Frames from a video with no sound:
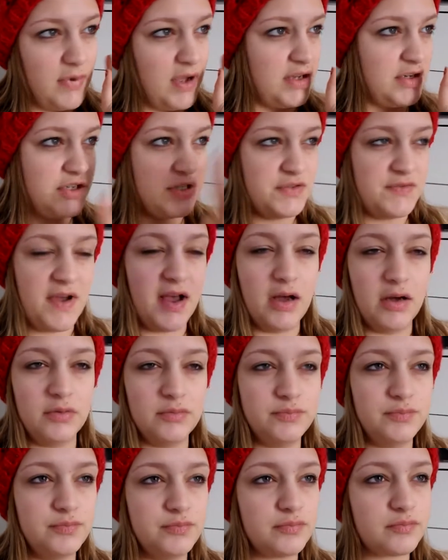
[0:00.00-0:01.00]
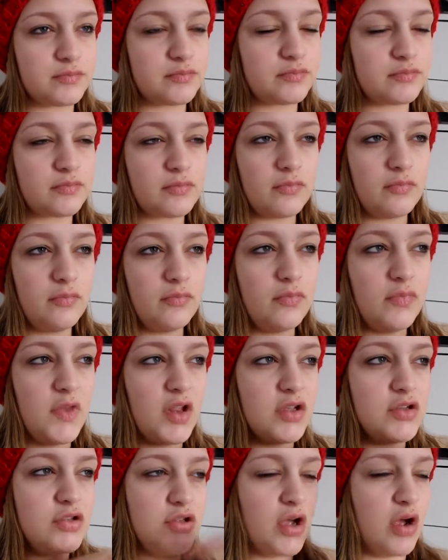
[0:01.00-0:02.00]
I just felt
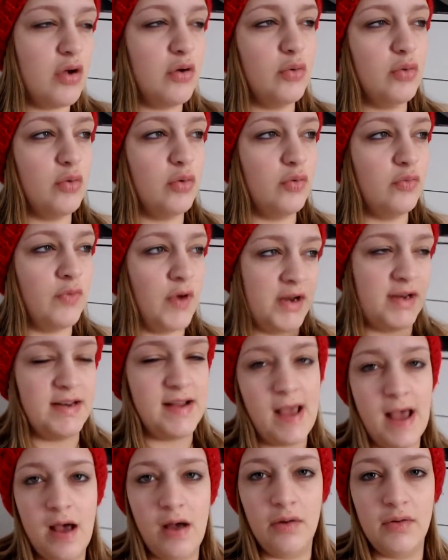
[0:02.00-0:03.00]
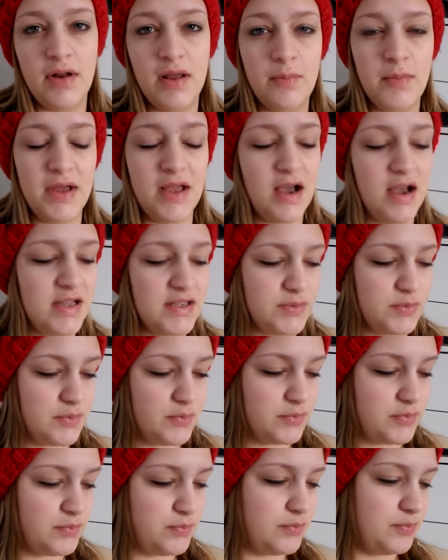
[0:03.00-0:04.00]
so run down and my eyes
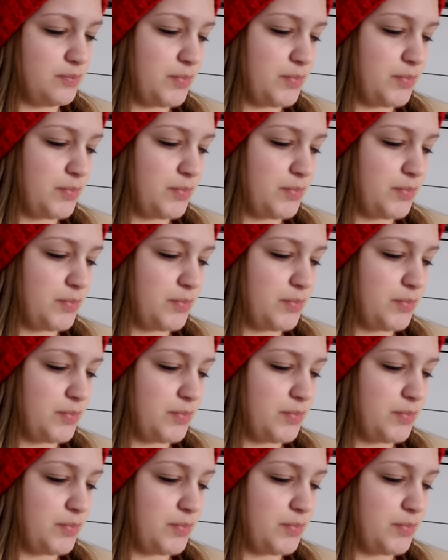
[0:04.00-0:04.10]
were